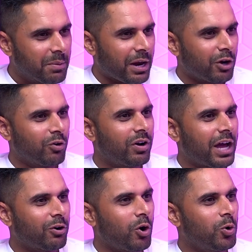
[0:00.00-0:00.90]
But I don't
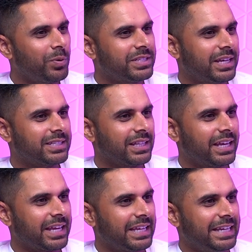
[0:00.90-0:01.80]
always get
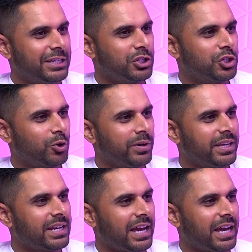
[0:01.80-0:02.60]
to enjoy it.